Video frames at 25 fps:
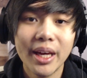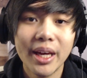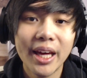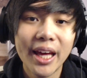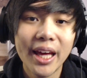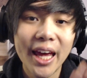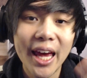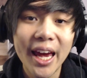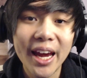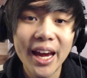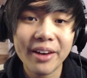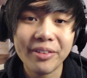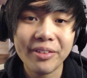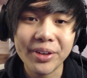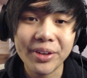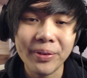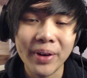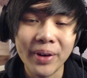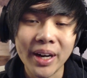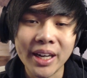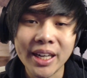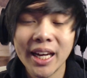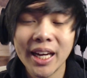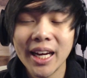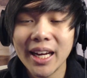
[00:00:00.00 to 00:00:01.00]
Hey
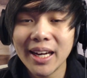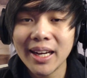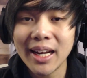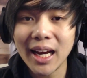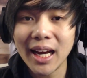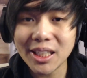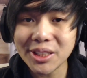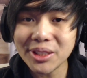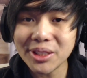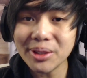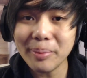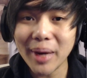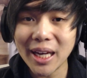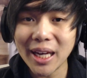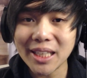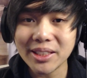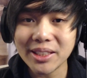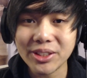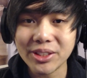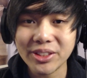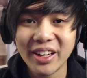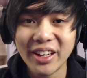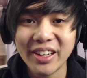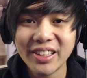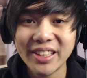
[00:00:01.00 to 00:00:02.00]
everyone, National
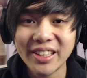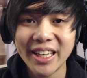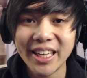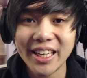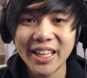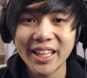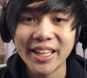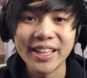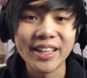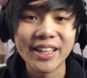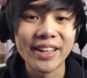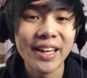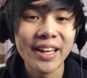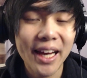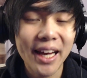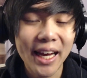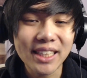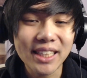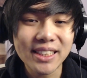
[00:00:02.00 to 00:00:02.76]
Master Sean Lei here.